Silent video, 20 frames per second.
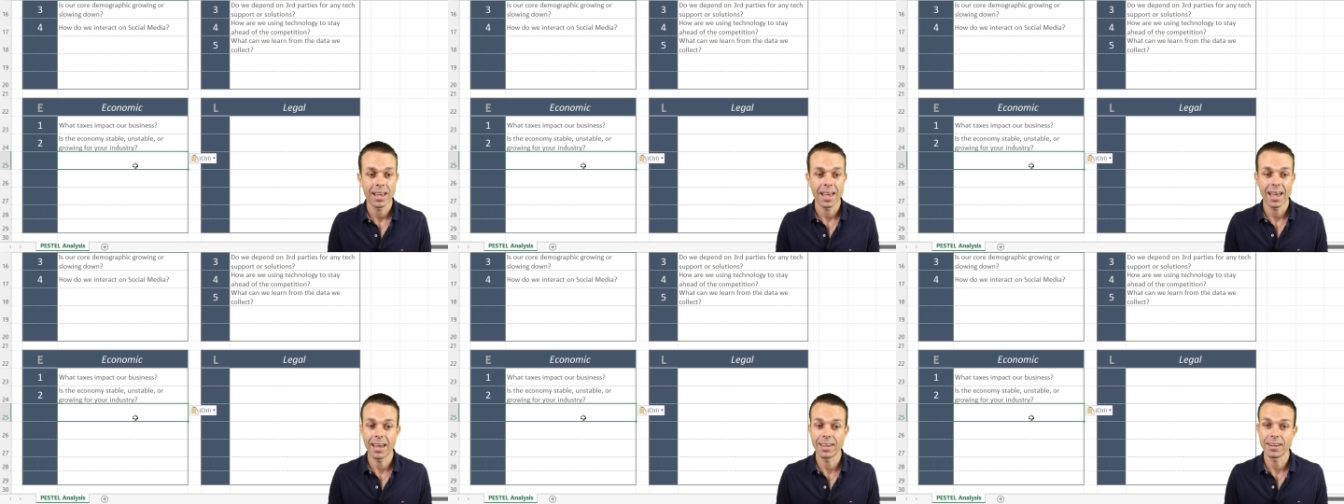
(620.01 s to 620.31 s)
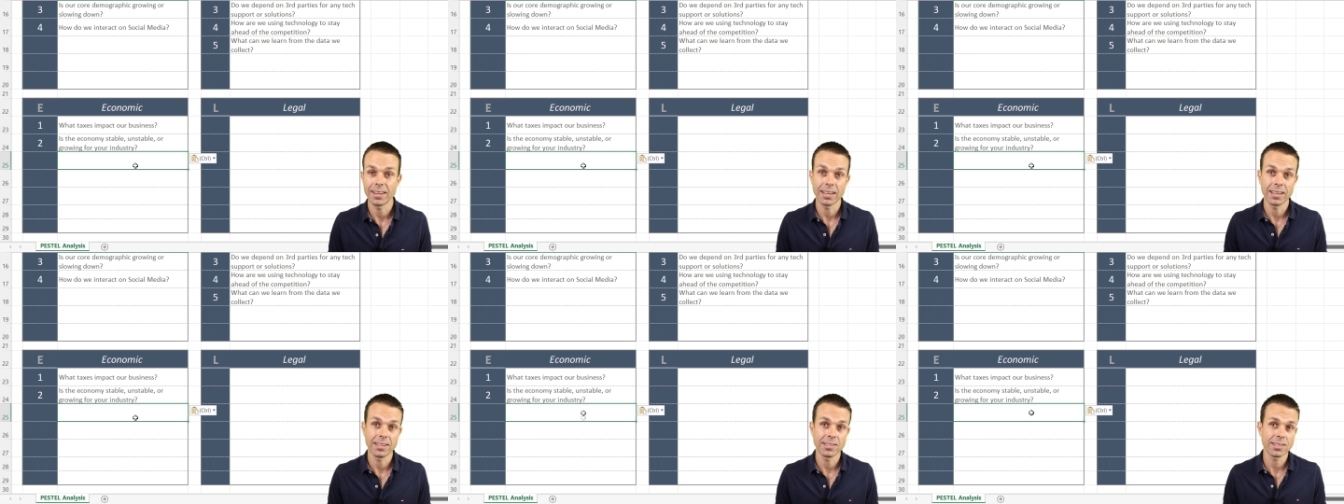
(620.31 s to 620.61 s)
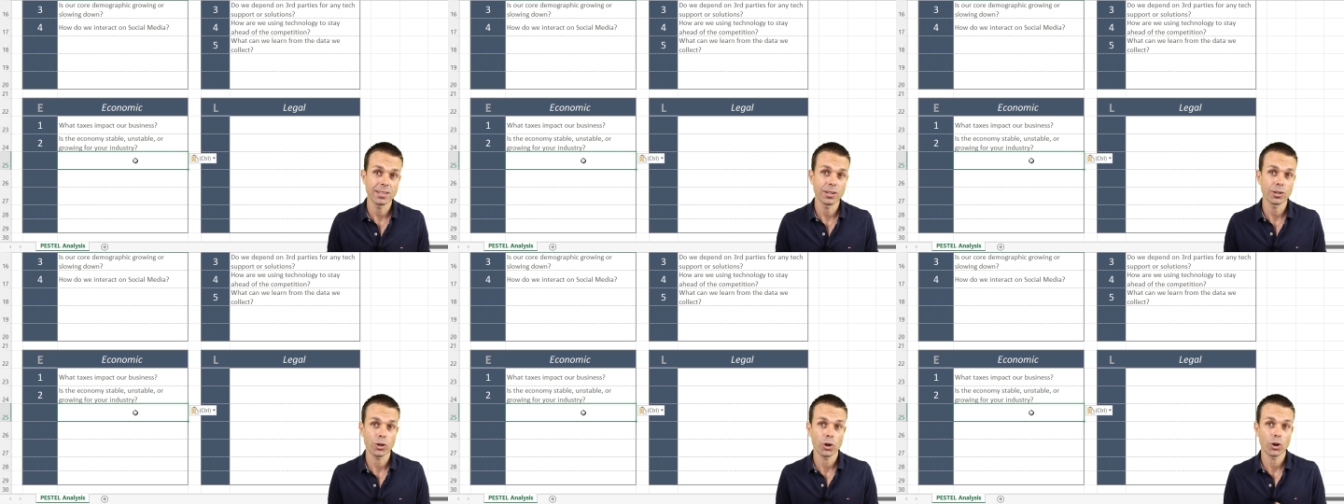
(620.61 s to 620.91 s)
And is
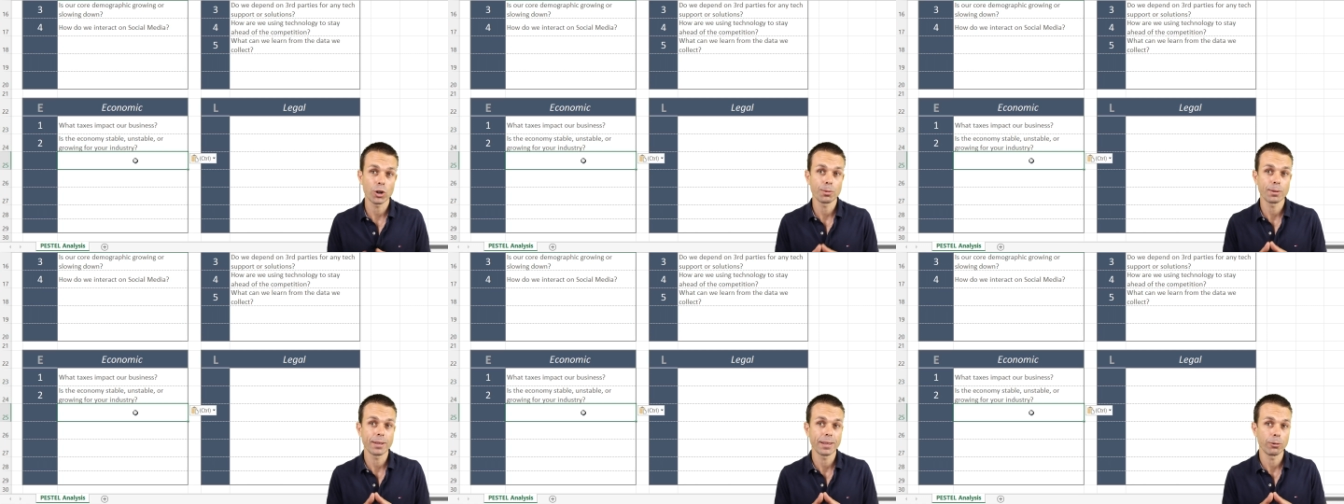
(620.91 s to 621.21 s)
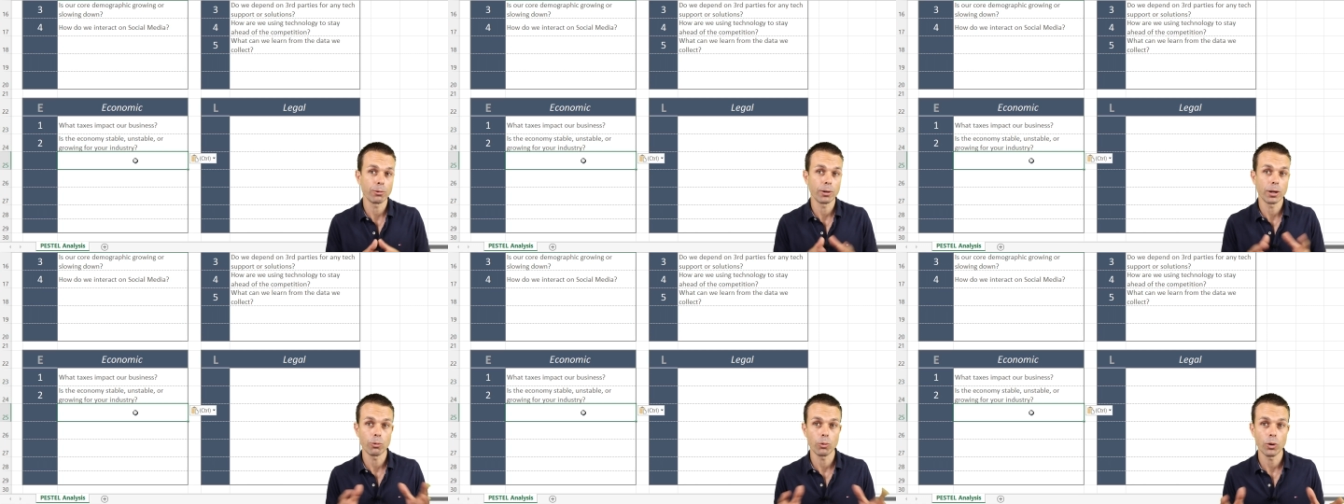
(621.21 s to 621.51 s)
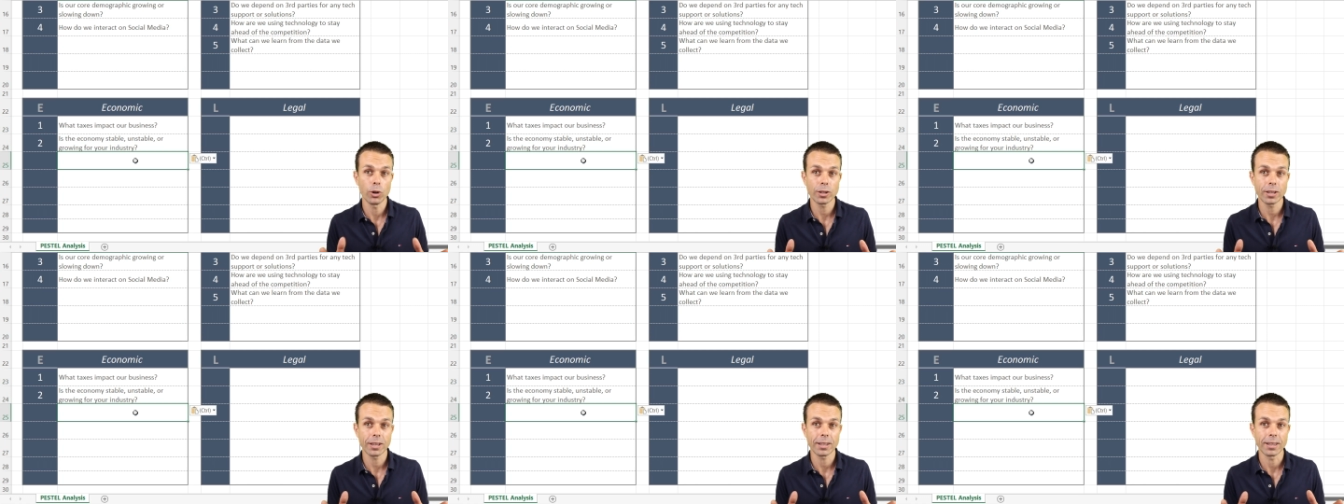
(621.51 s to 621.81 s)
the economy that we're
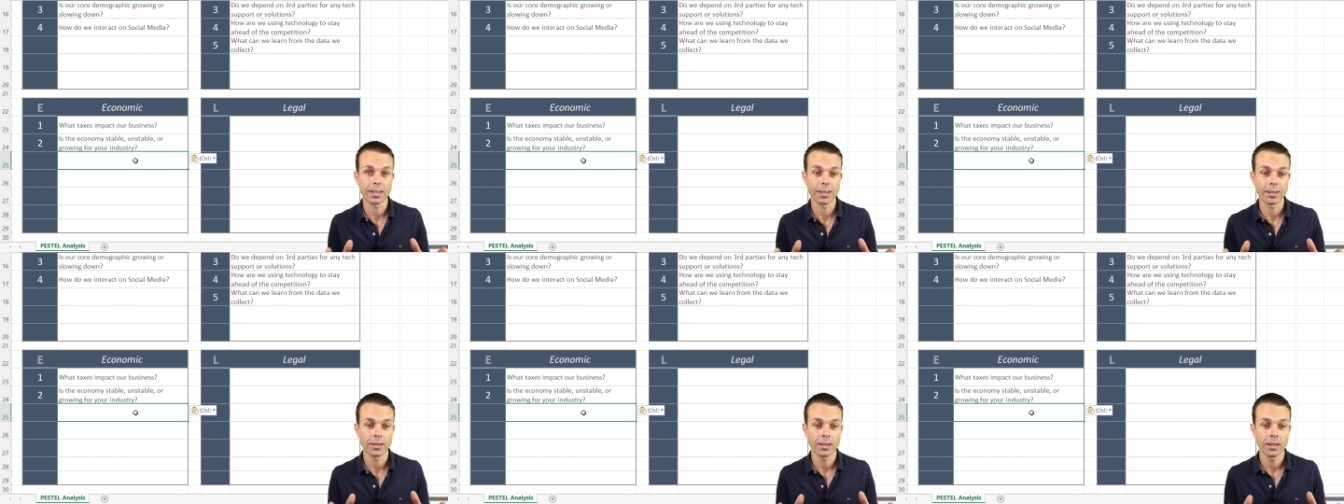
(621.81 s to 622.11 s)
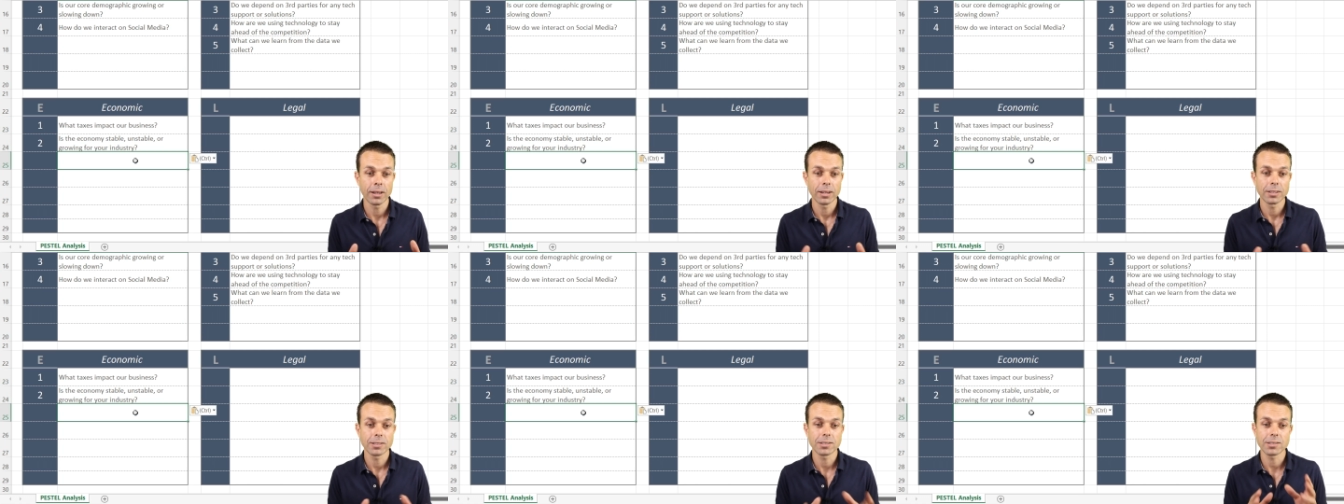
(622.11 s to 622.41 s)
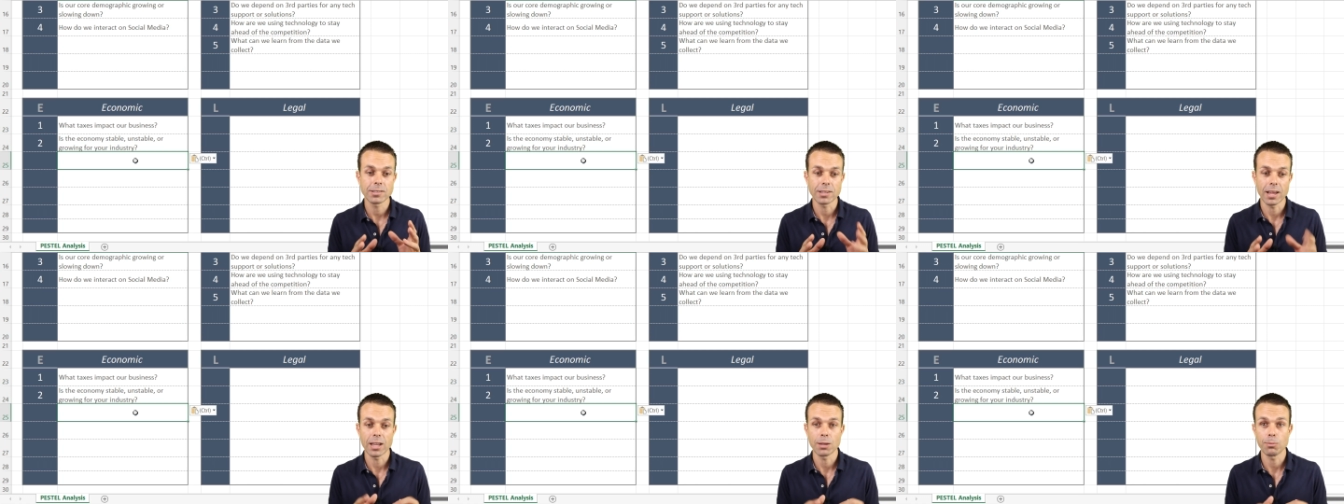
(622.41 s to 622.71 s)
working in
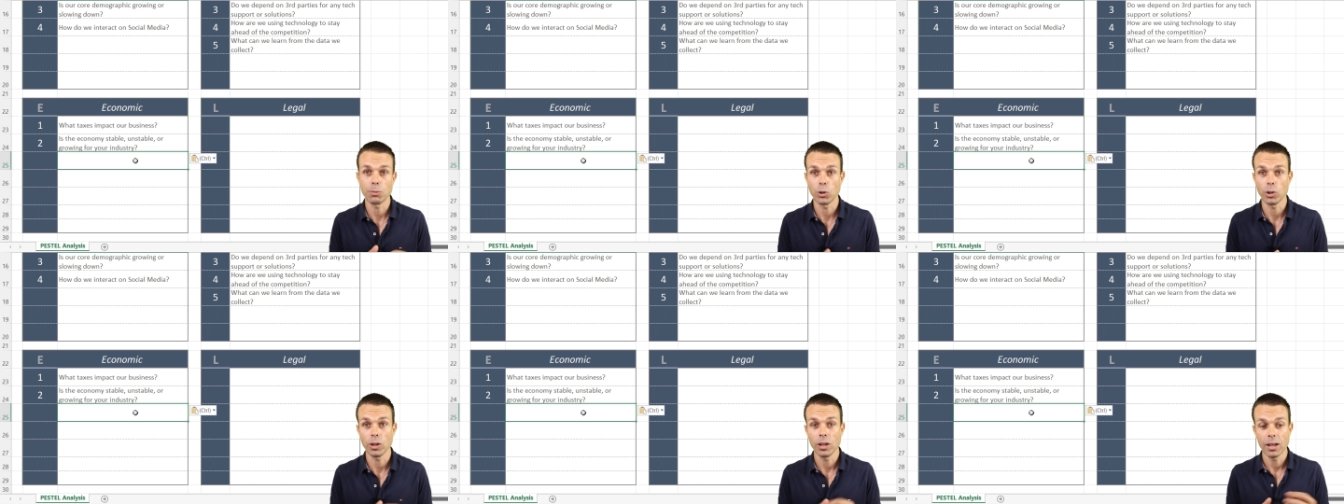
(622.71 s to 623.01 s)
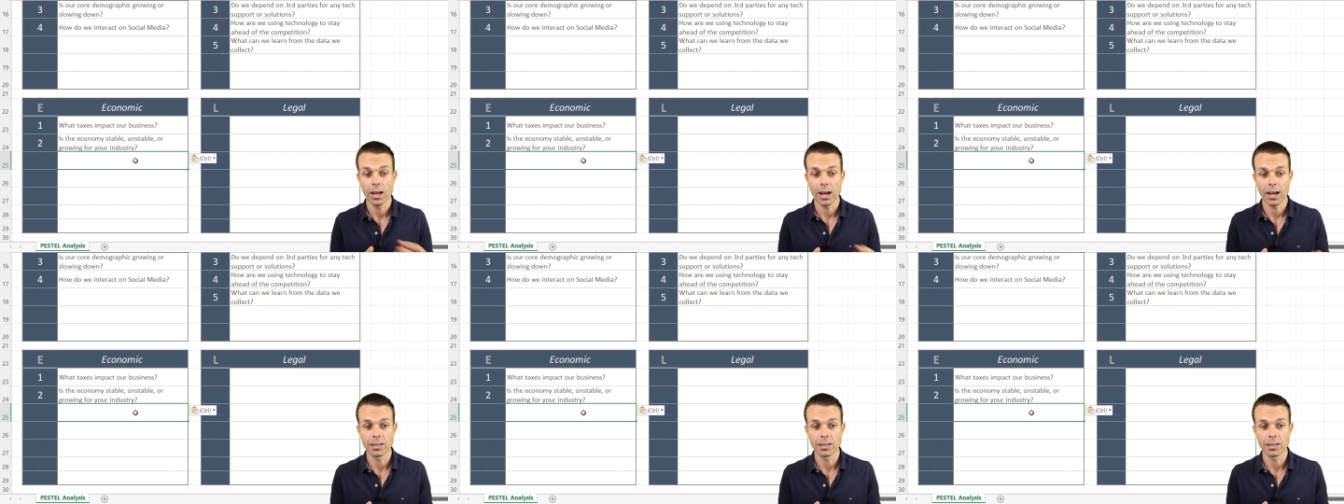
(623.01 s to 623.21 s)
stable,